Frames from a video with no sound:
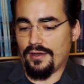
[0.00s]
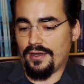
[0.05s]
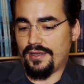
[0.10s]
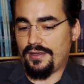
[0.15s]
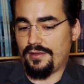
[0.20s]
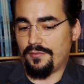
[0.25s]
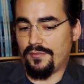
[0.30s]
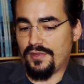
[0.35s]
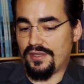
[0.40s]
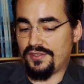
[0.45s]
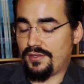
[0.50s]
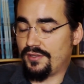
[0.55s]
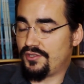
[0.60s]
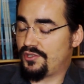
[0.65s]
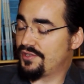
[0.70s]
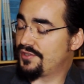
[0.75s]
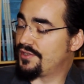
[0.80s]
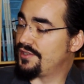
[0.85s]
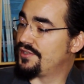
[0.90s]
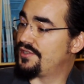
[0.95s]
I am
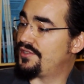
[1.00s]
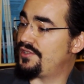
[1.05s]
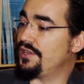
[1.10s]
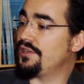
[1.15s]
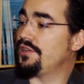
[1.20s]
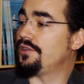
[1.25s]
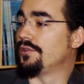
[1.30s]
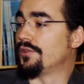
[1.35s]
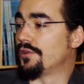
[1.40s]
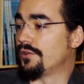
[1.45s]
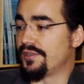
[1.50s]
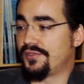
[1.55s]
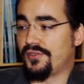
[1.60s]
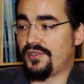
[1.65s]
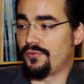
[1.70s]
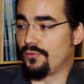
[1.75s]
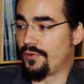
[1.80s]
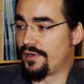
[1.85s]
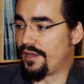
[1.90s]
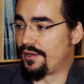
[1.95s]
just as singular as
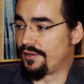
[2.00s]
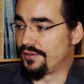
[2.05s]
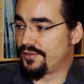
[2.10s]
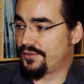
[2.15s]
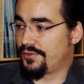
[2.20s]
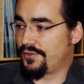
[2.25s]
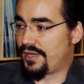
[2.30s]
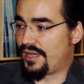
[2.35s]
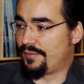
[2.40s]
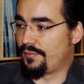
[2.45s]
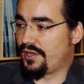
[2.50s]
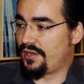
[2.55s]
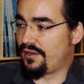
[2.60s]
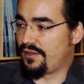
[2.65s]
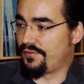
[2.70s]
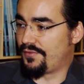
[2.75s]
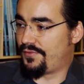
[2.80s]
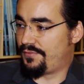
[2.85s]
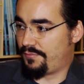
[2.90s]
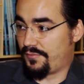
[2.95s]
anyone else. I might
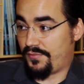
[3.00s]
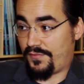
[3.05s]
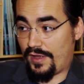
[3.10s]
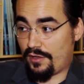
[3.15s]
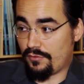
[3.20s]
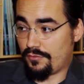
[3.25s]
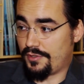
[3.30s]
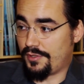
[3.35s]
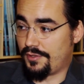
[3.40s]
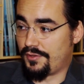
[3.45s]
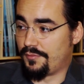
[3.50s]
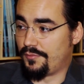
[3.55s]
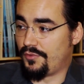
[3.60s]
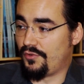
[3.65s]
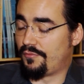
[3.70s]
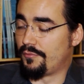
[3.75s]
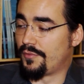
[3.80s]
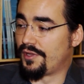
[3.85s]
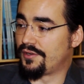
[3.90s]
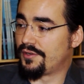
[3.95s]
have founded the
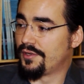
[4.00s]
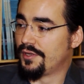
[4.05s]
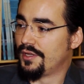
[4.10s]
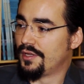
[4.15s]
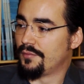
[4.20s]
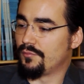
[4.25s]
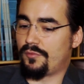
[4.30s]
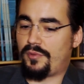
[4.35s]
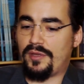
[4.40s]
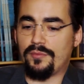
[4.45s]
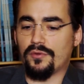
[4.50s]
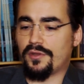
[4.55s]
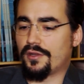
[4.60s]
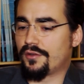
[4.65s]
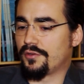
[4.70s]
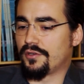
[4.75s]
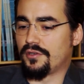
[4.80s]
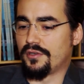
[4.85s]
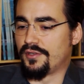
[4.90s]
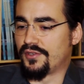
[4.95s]
movement, but people
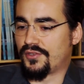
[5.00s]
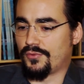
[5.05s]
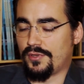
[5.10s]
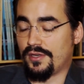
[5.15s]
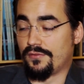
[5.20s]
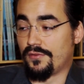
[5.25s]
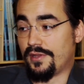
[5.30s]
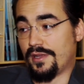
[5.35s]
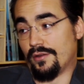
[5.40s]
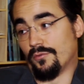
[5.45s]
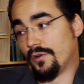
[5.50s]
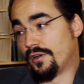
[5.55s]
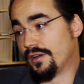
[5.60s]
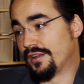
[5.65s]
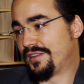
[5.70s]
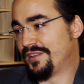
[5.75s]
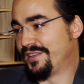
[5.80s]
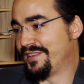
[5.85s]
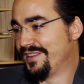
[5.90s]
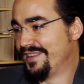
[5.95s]
can call this whatever they
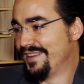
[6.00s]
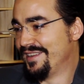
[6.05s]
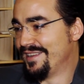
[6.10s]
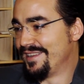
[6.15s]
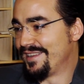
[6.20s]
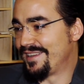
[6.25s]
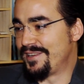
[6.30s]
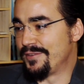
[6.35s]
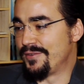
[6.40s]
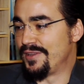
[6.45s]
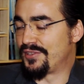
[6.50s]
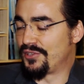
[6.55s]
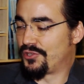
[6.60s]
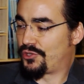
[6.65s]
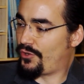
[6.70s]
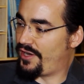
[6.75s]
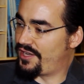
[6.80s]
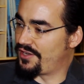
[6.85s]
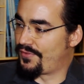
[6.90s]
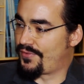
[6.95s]
want. Mm-hmm. You know, it's a
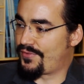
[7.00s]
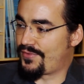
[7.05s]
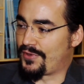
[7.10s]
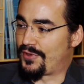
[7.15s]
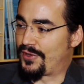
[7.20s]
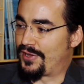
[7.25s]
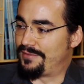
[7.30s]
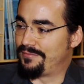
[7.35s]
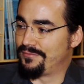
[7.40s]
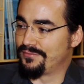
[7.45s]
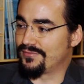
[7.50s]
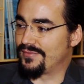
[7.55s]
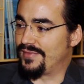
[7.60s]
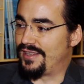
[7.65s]
train of thought.